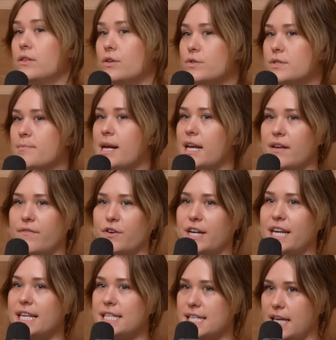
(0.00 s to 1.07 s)
they lose money for
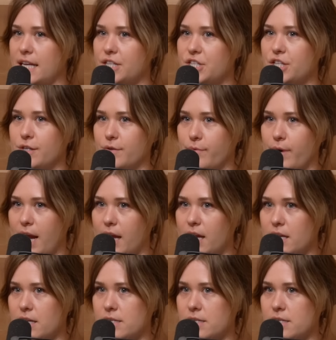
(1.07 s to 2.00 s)
kissing too, right?